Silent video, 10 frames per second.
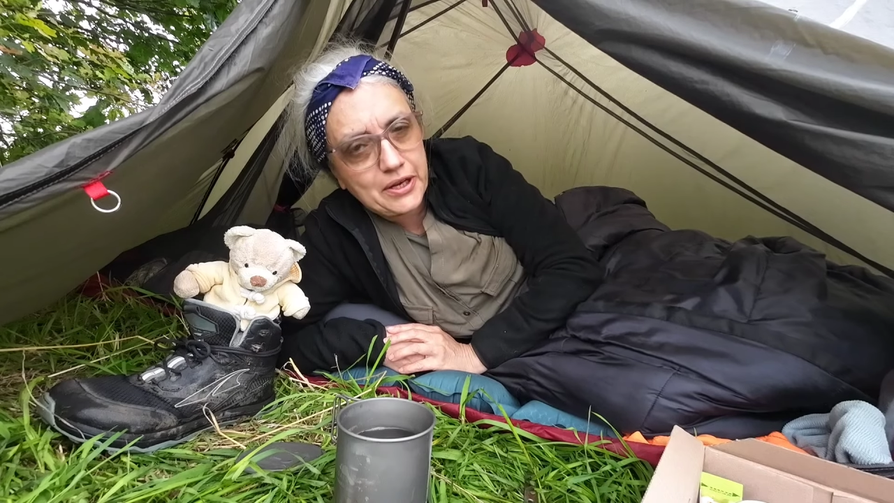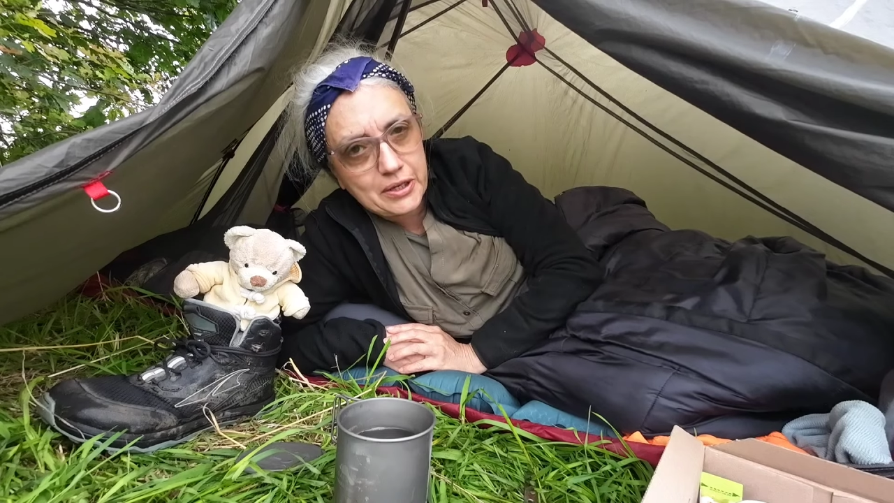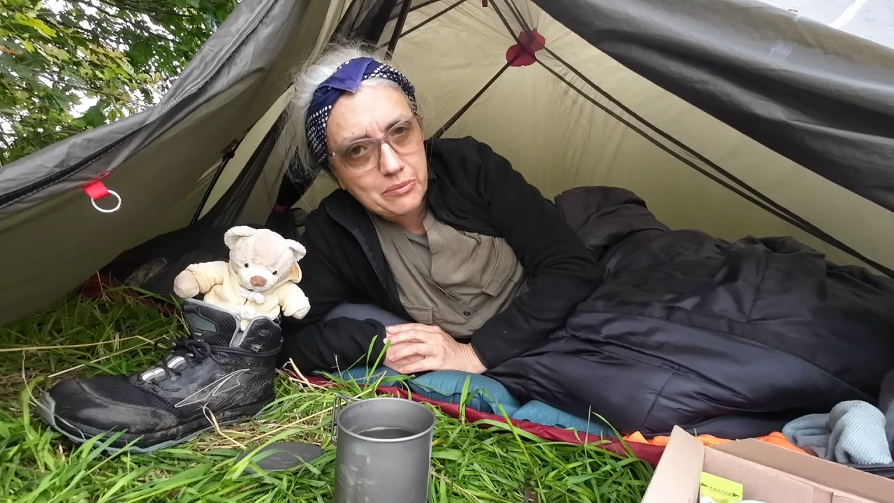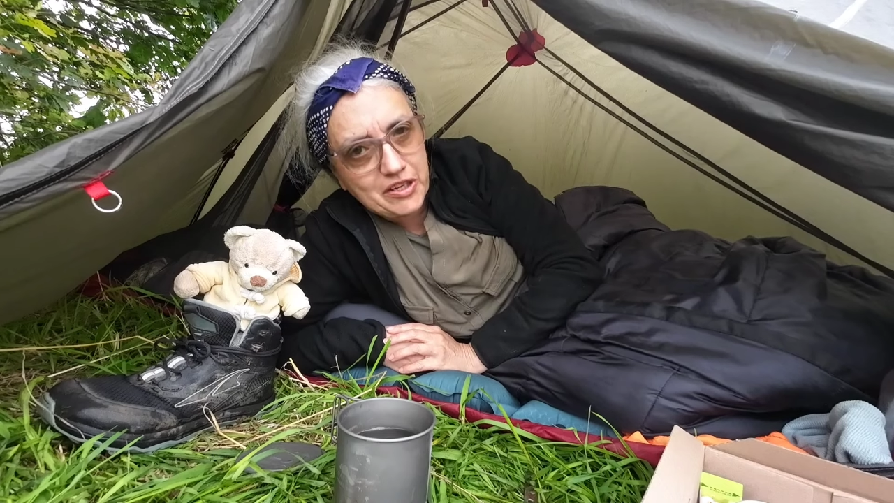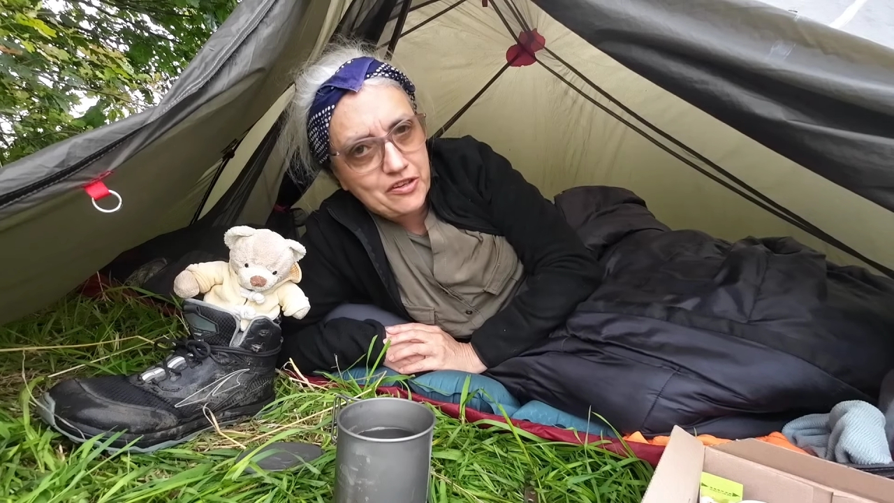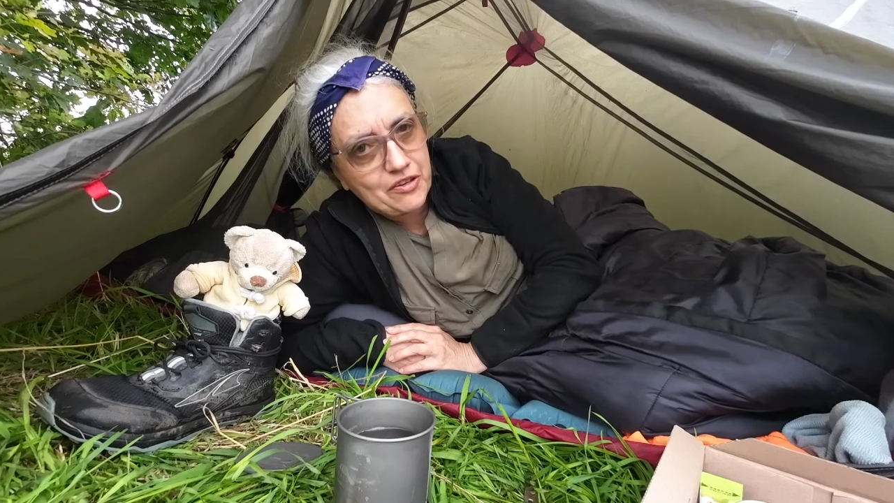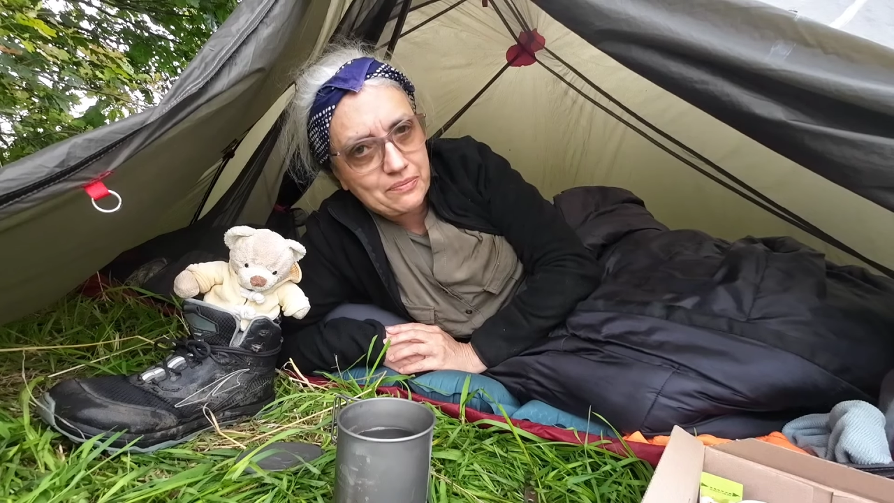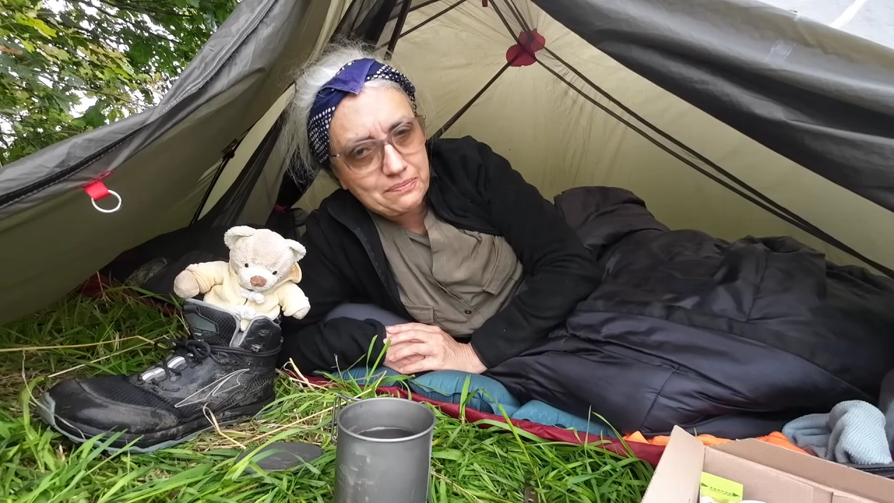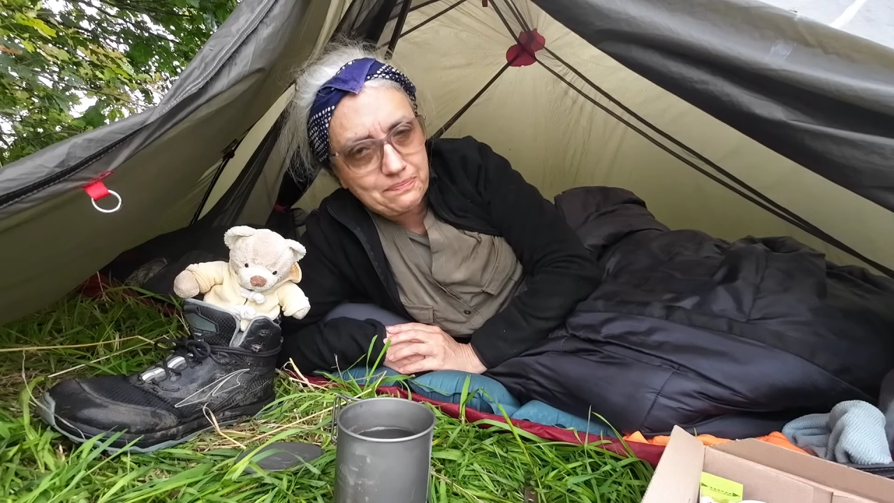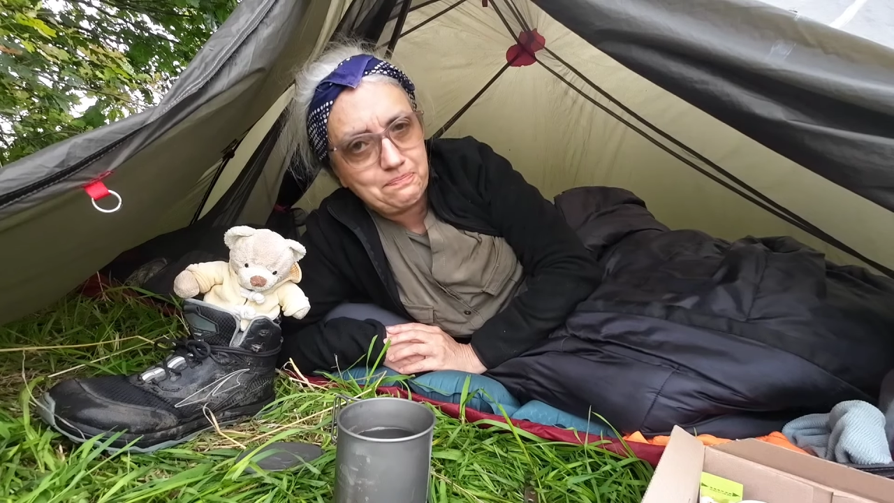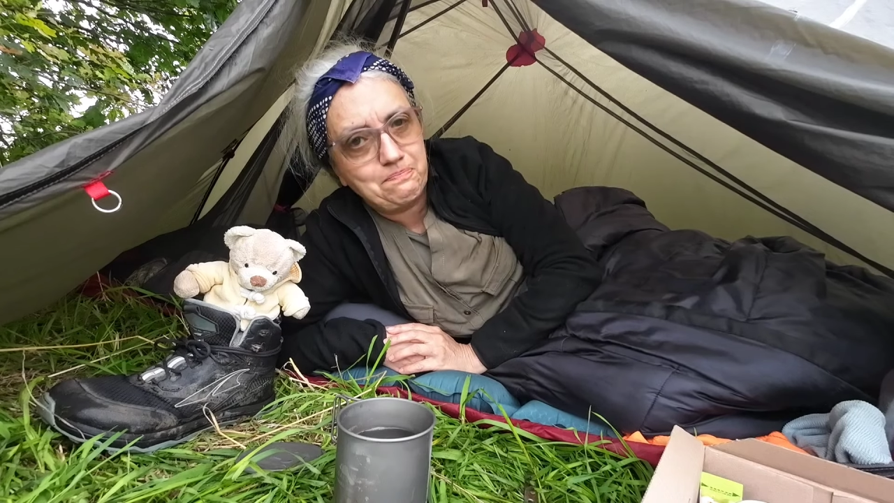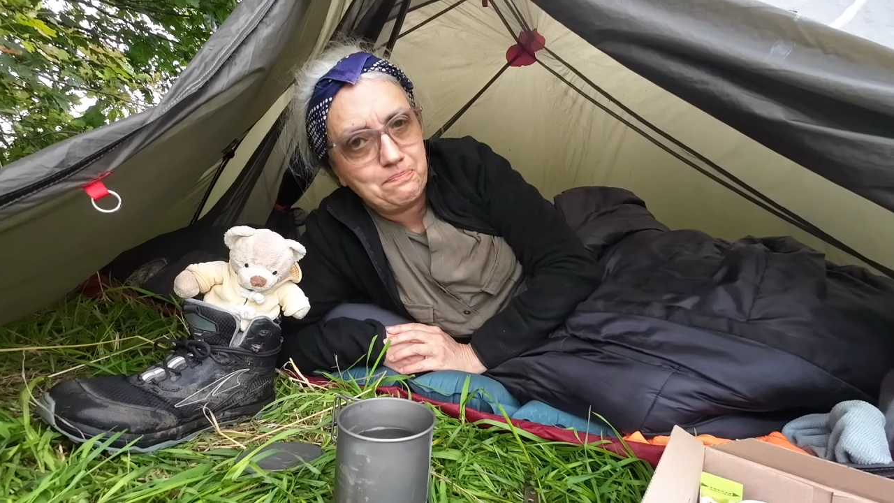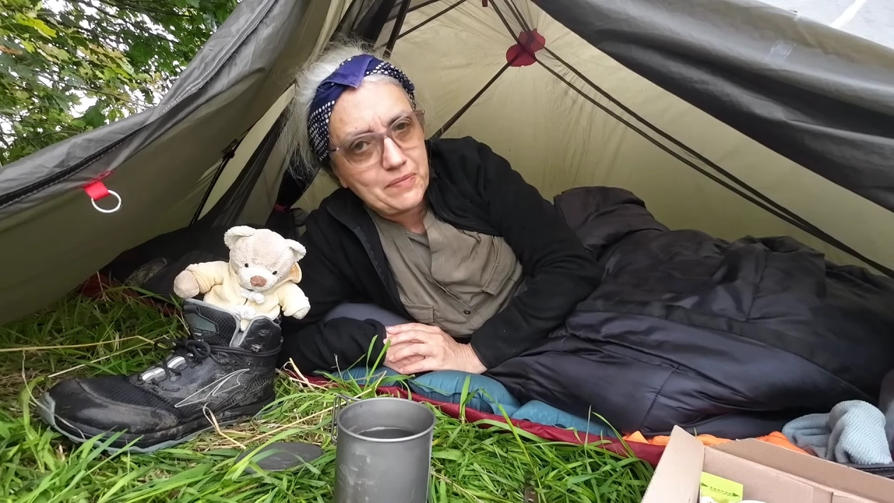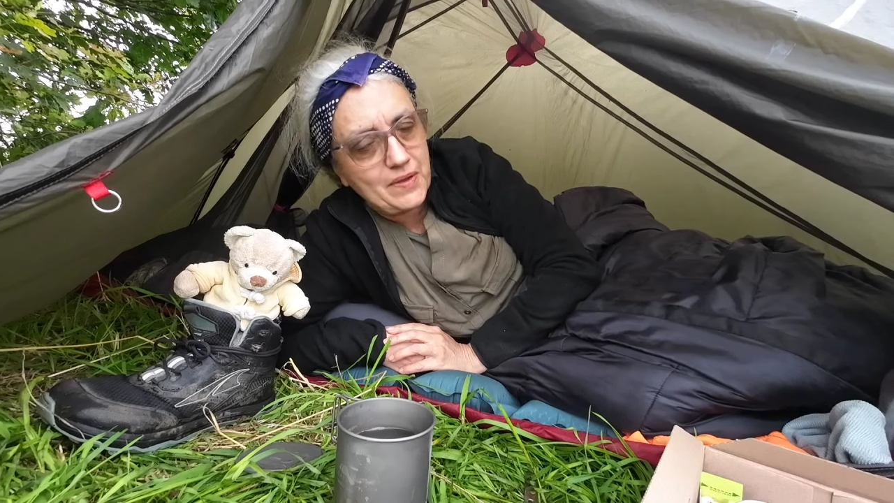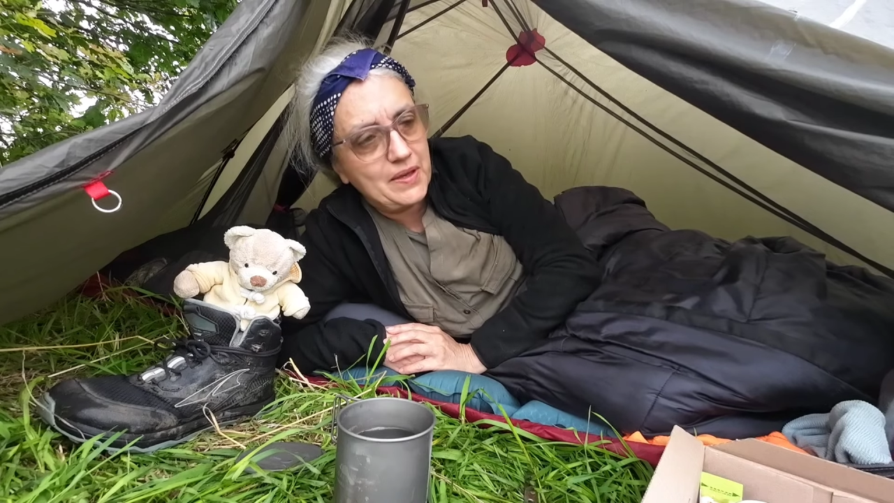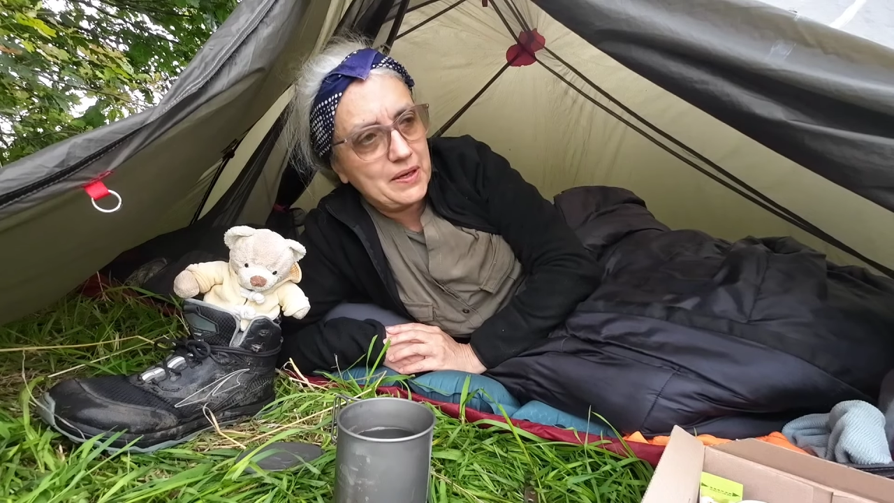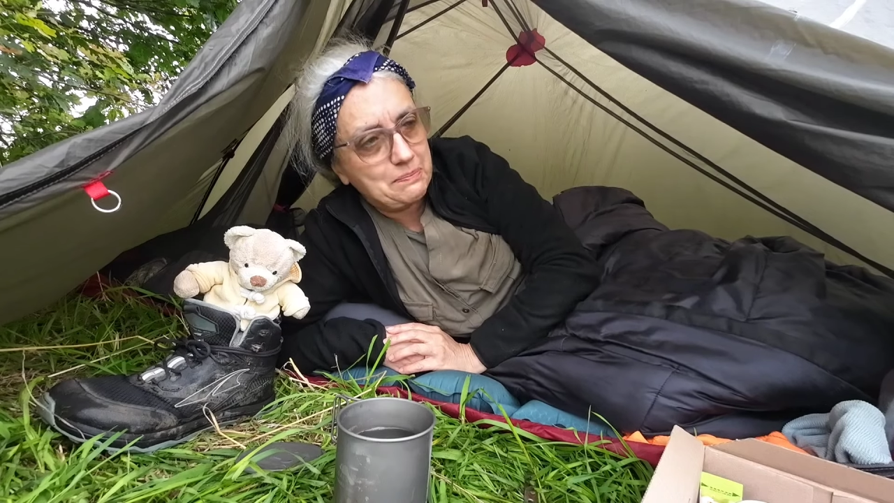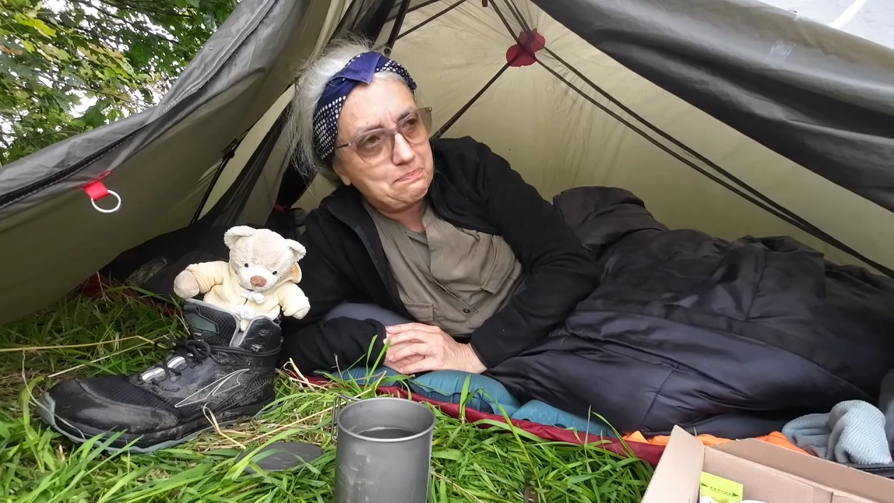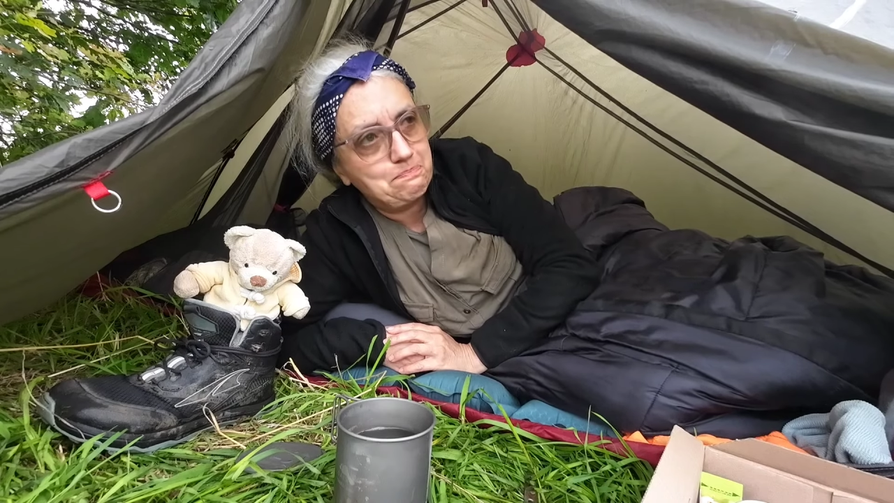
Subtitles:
on a mission. Yeah.